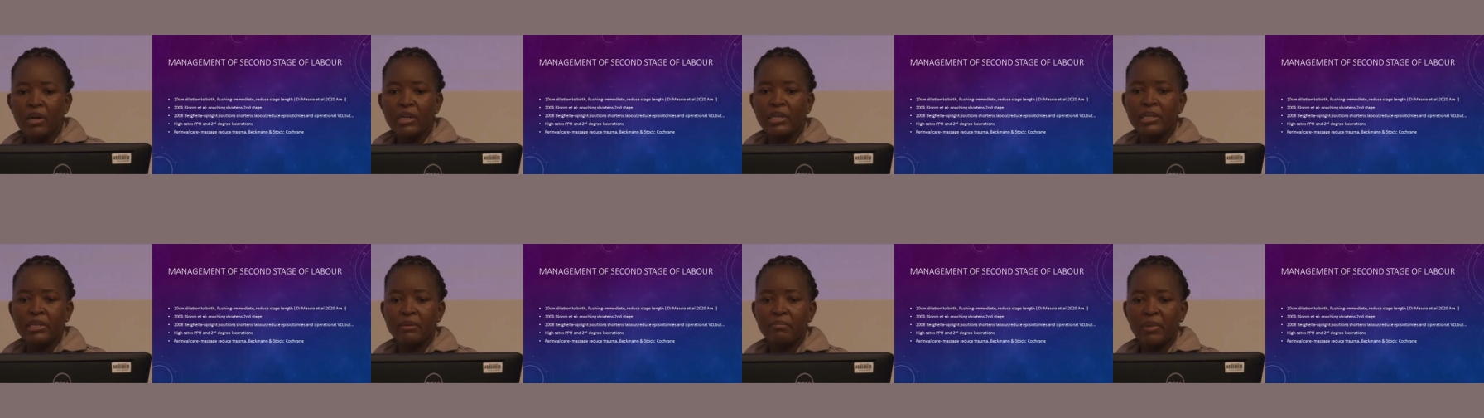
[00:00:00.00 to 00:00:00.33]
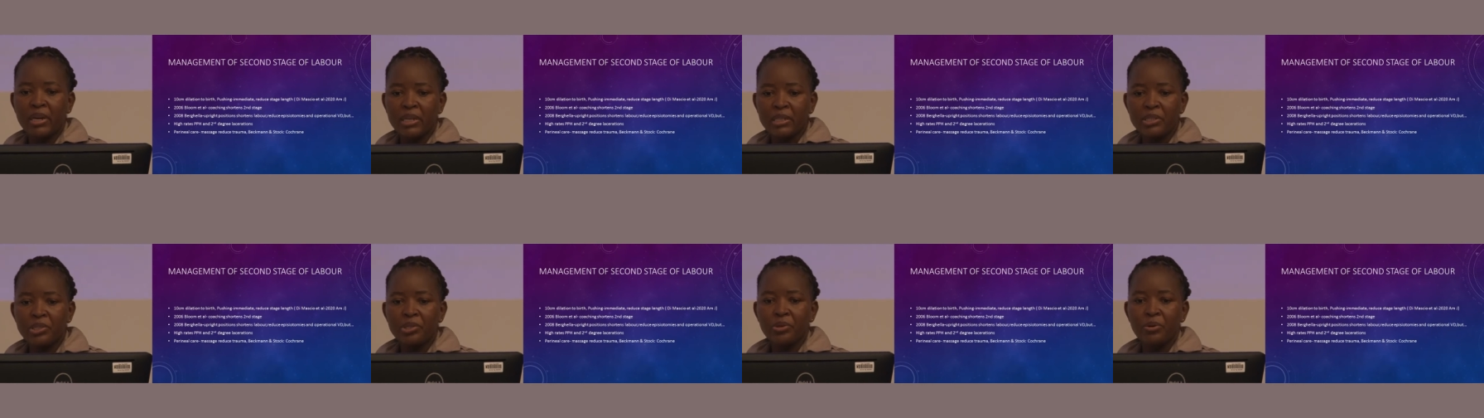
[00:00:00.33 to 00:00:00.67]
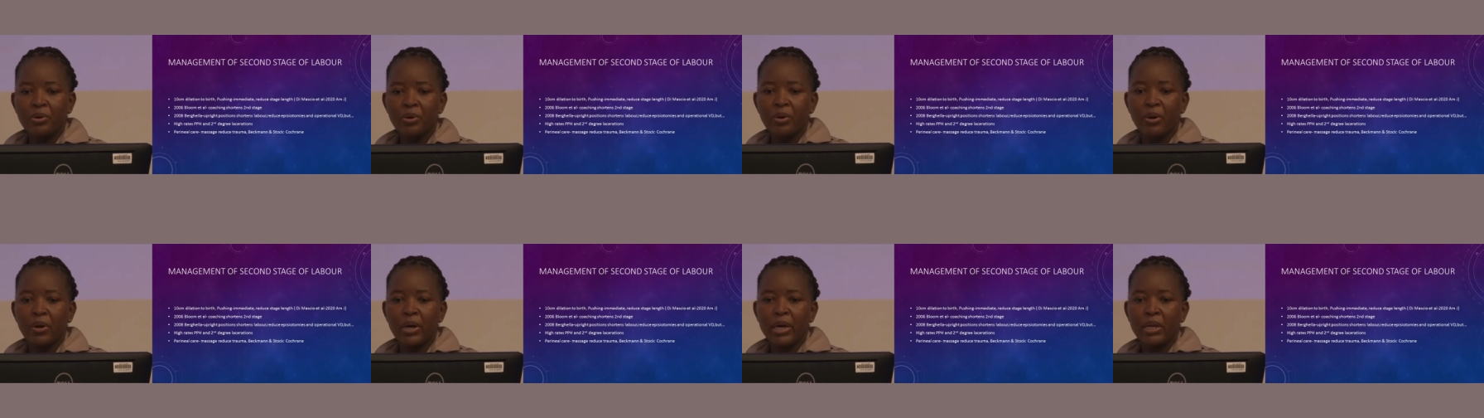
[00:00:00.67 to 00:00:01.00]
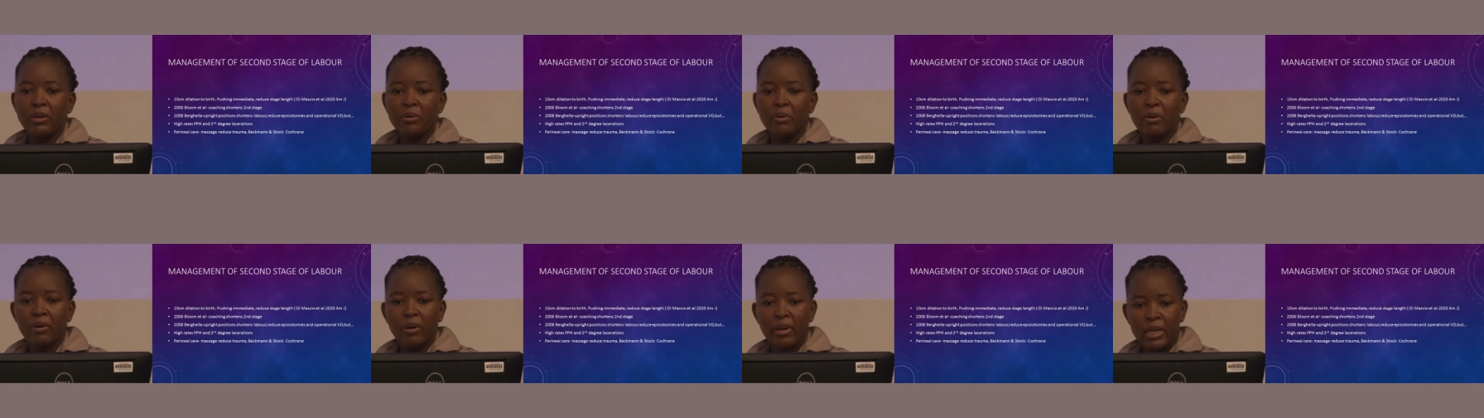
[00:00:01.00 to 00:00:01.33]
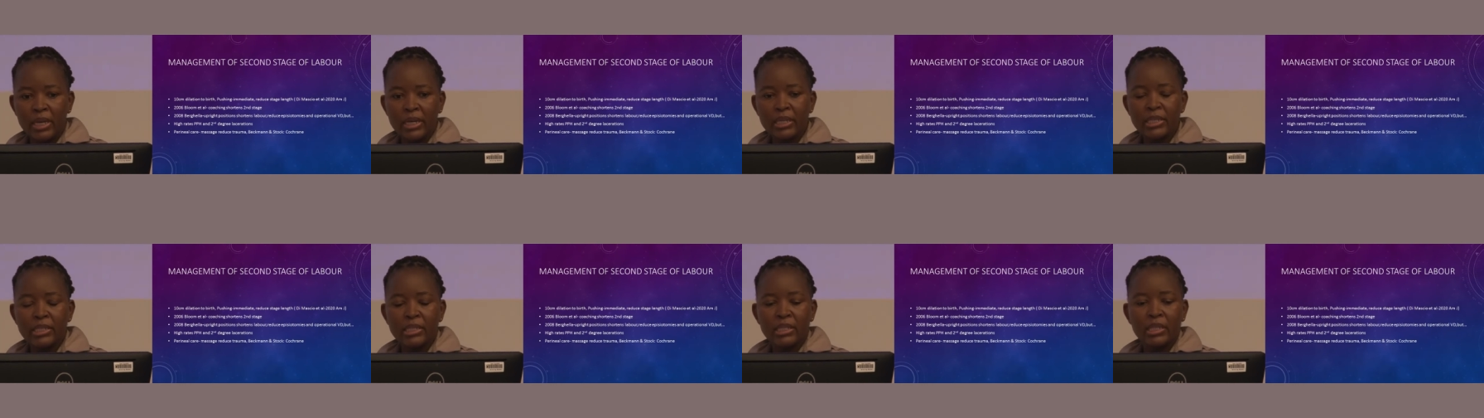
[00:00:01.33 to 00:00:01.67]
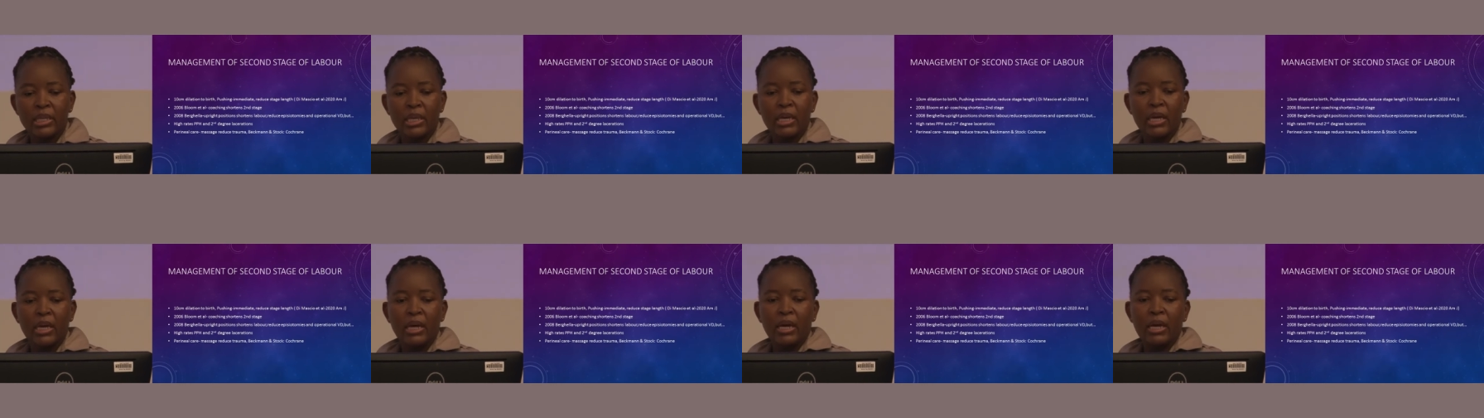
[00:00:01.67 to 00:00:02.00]
and colleagues
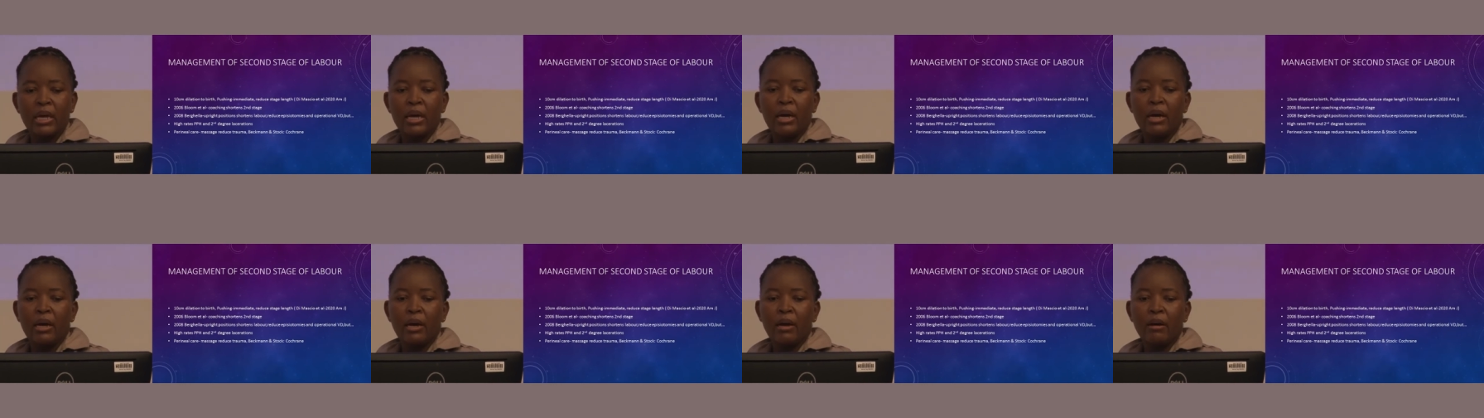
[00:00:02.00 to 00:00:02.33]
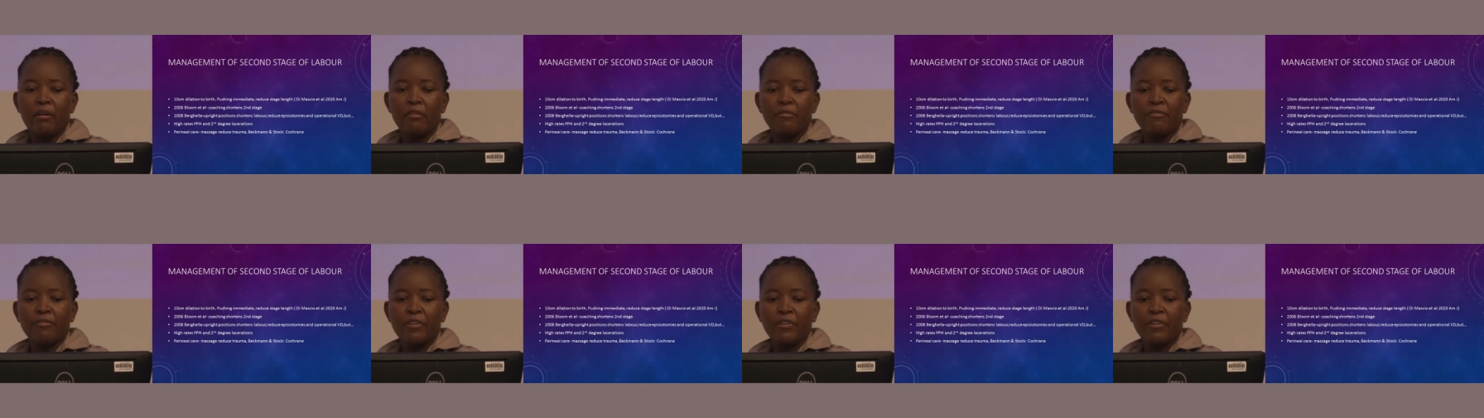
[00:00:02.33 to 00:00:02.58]
uh,